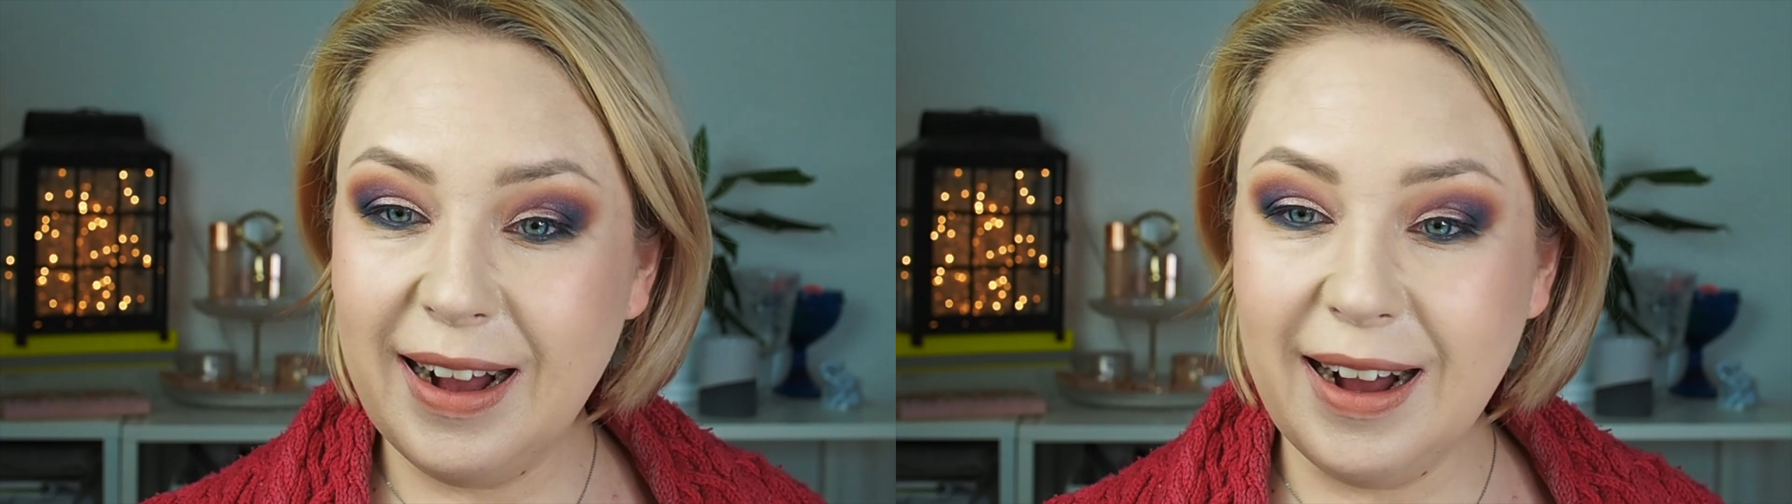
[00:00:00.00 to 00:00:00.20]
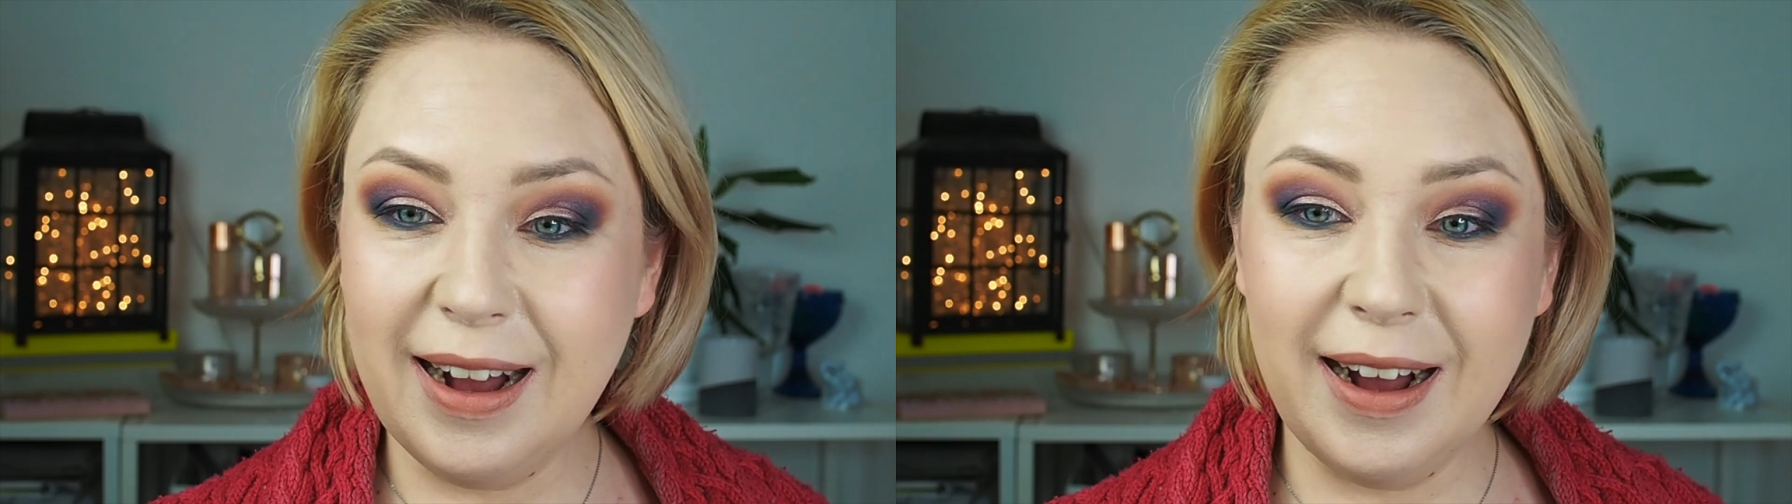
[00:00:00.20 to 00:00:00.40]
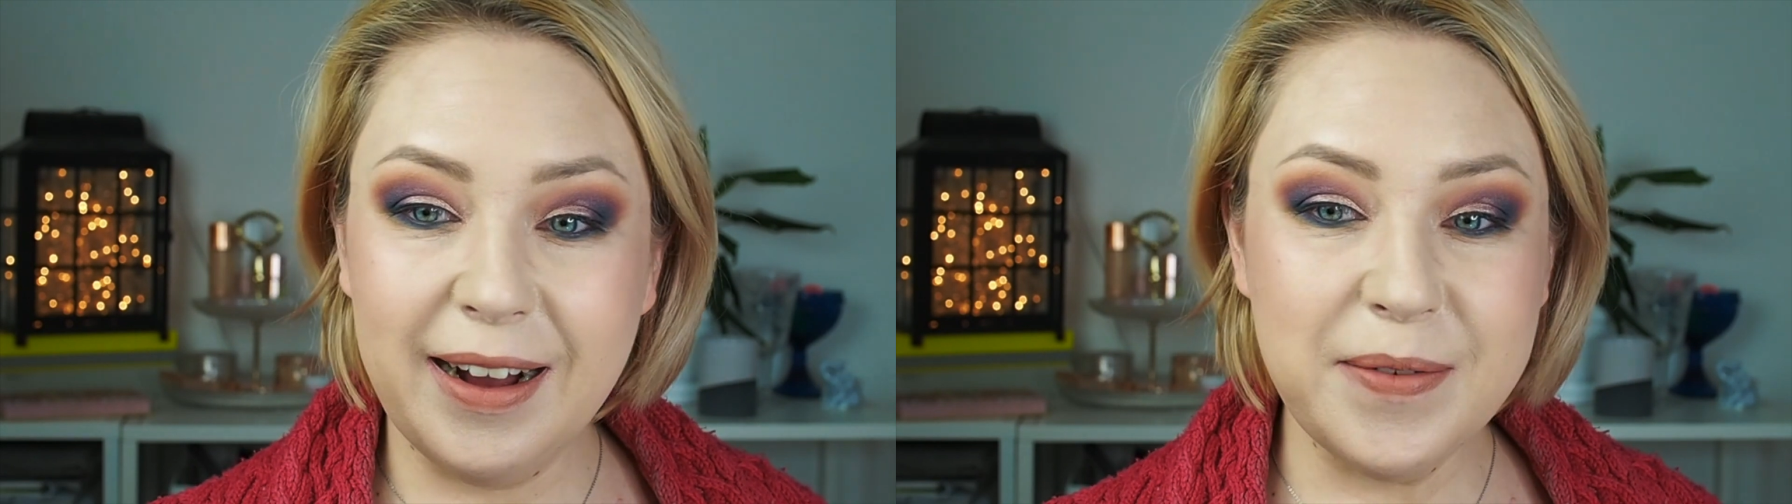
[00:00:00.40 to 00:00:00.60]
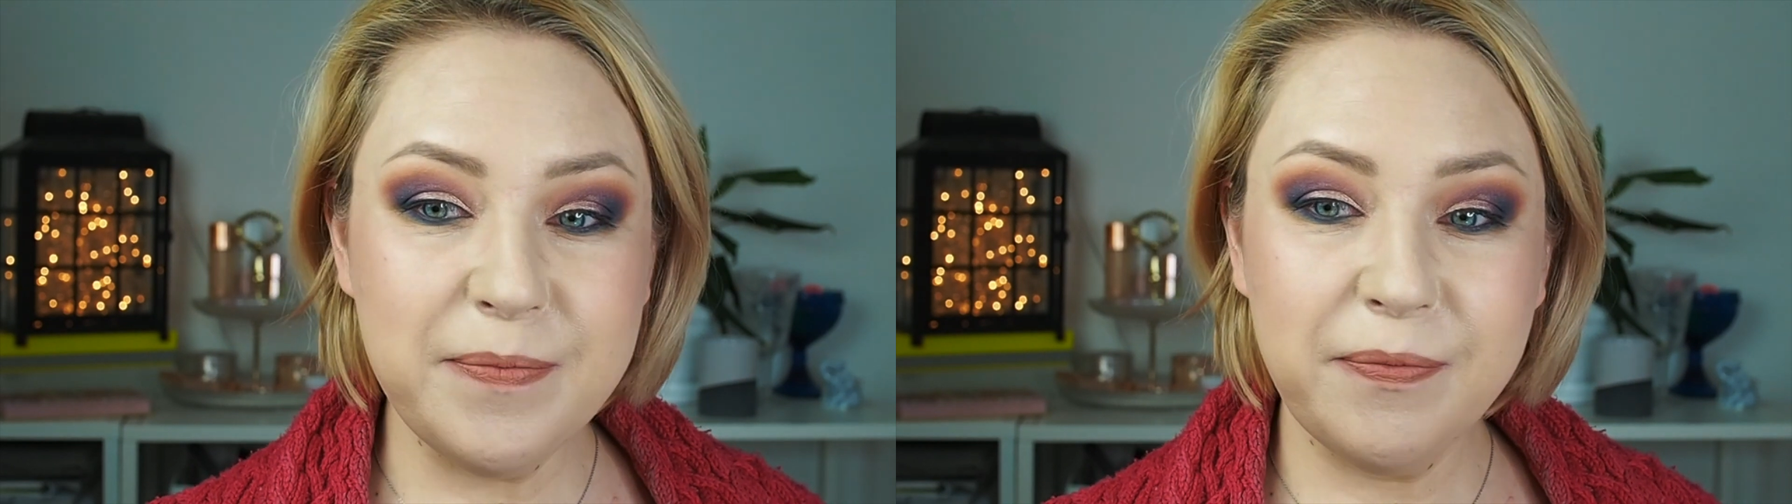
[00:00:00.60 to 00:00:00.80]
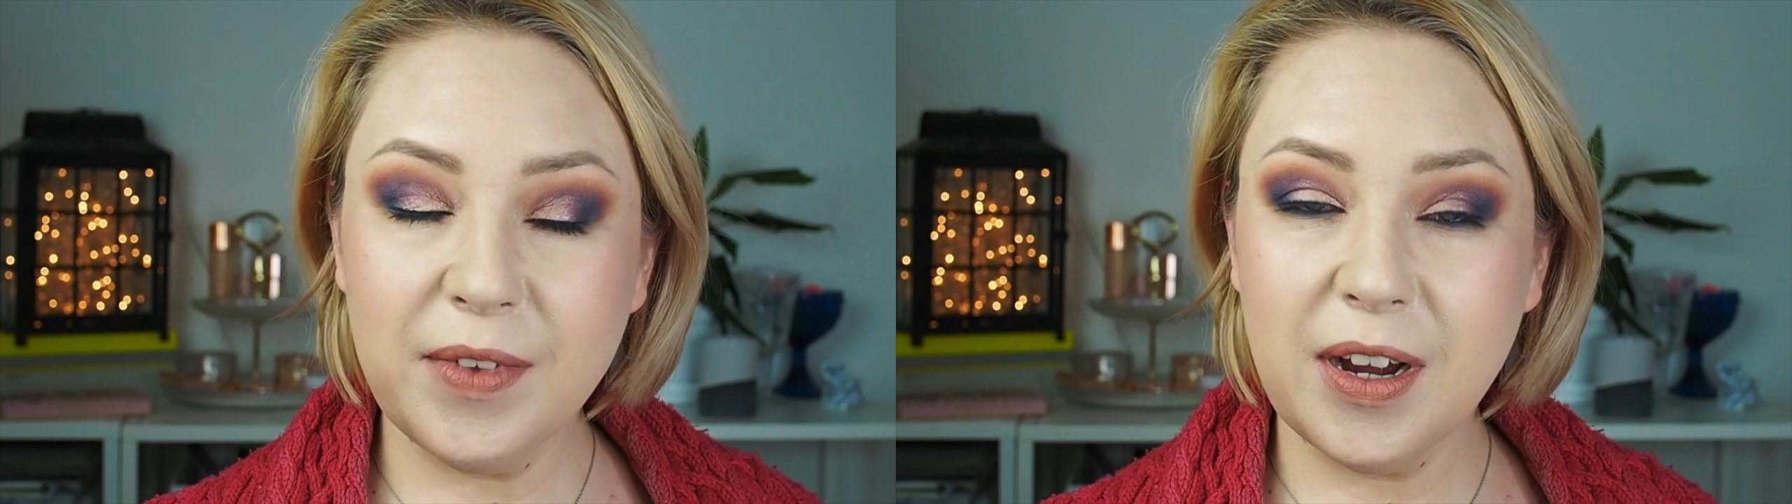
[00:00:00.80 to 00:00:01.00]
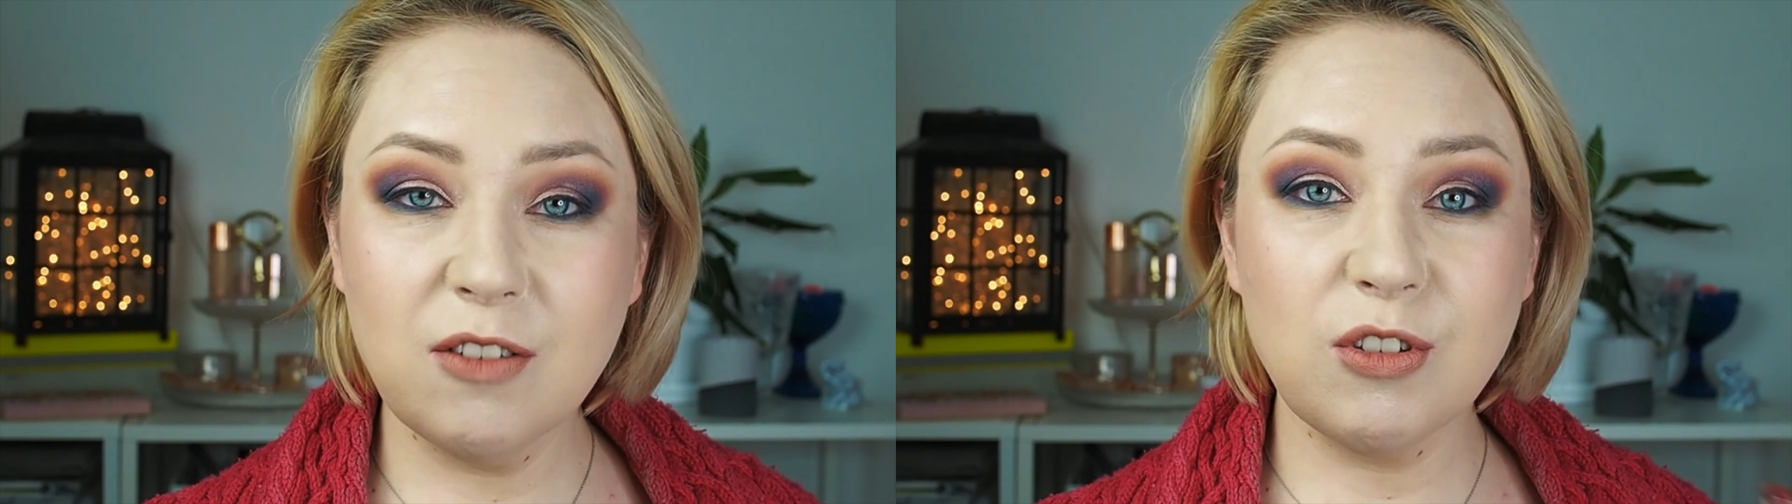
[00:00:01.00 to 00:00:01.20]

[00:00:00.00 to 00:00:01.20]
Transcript: I